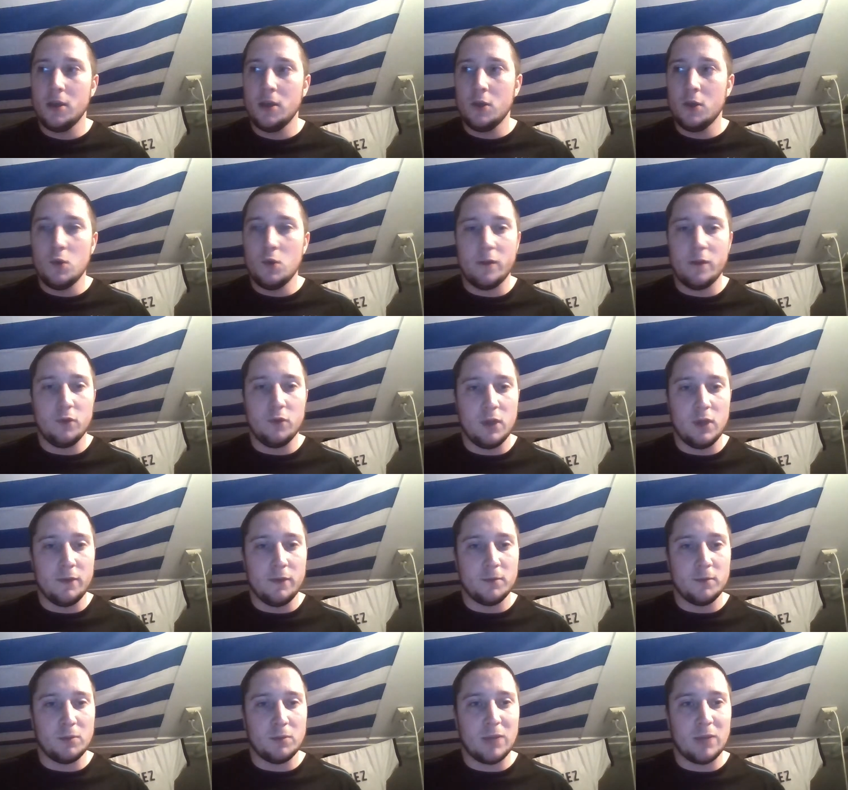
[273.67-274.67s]
You have to
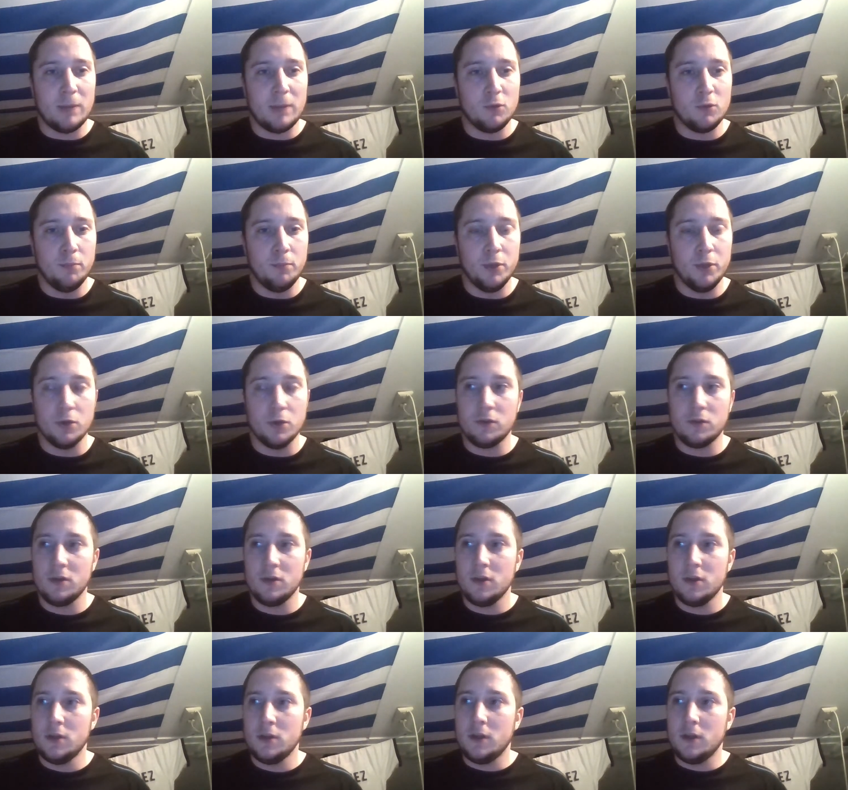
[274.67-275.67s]
give him some time to build
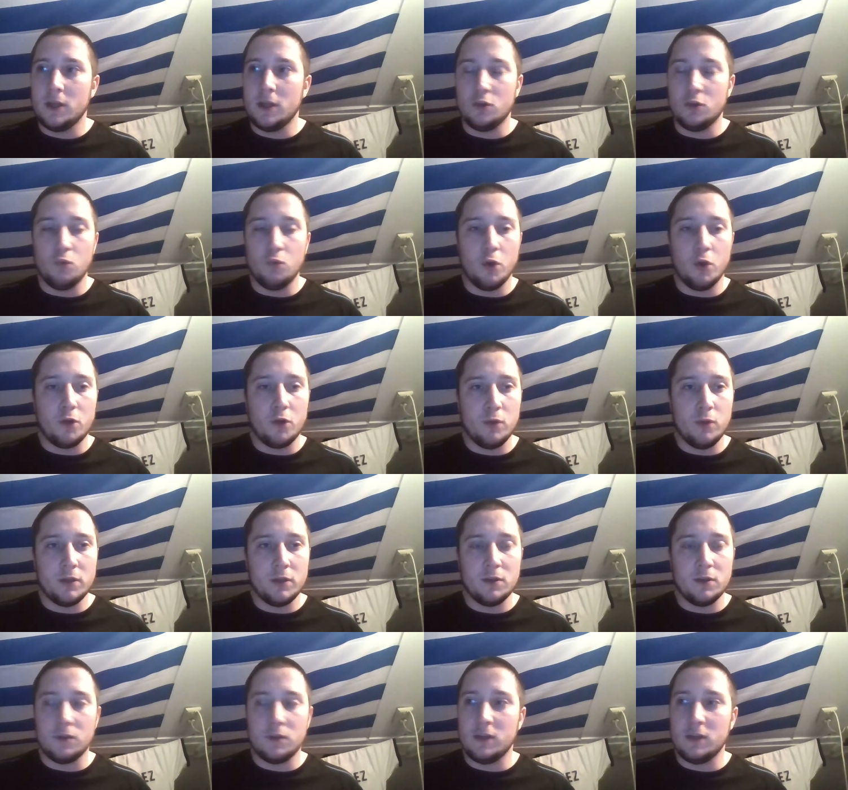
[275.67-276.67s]
and to work
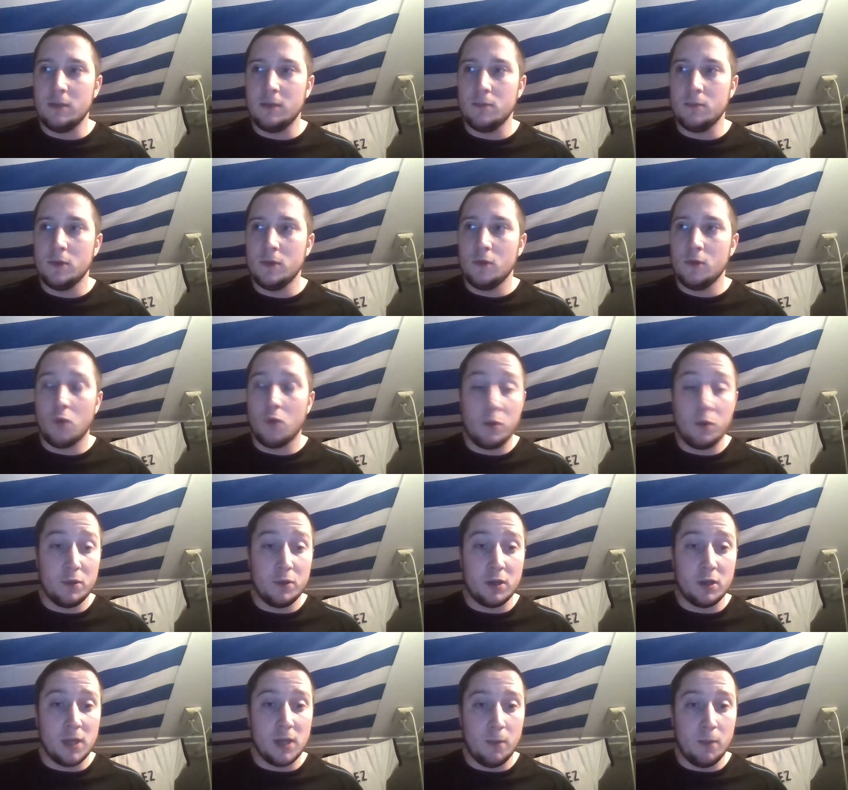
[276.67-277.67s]
with the team, work
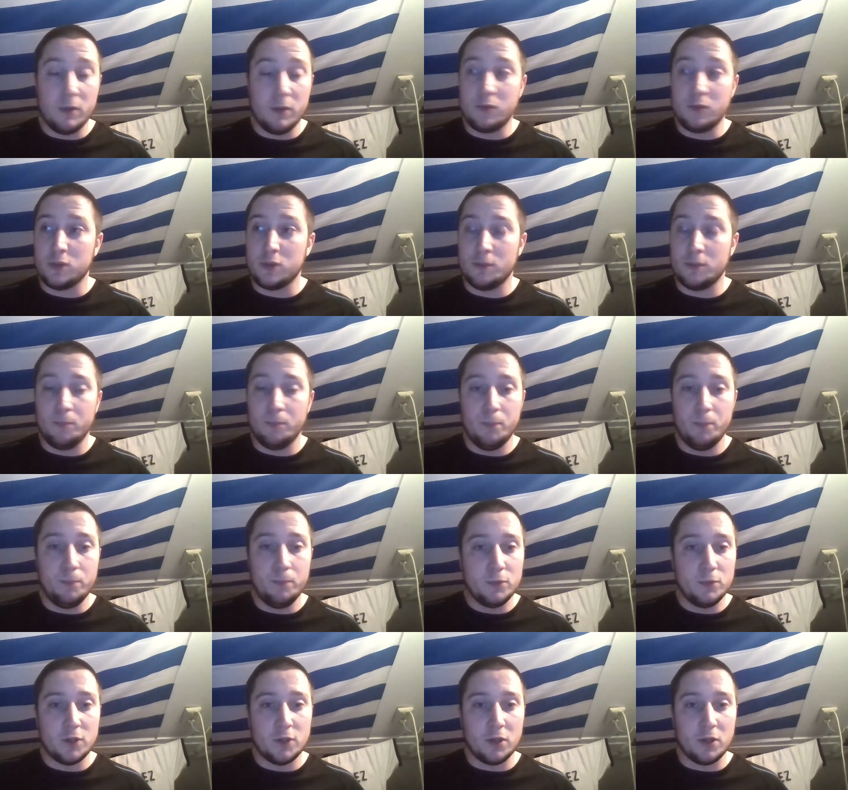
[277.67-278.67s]
with the club, which was
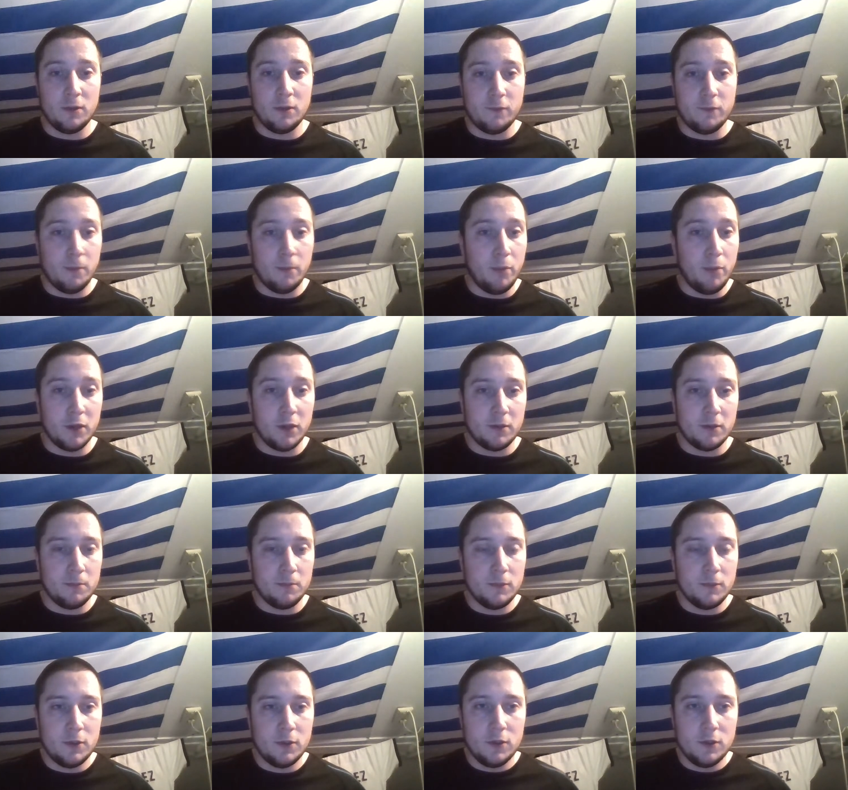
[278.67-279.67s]
starting from
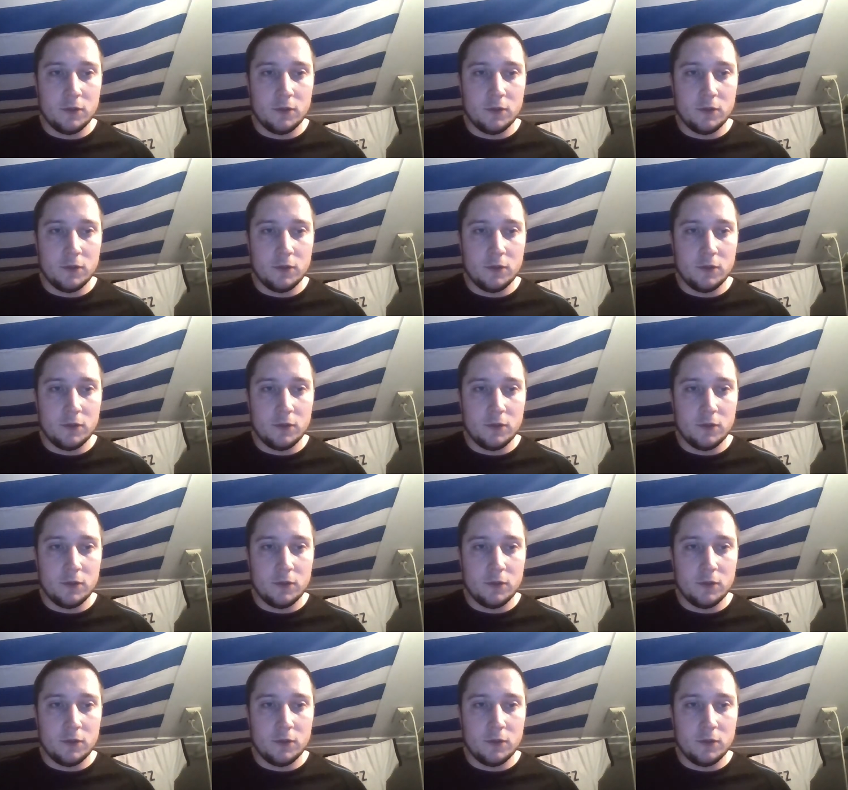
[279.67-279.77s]
bottom.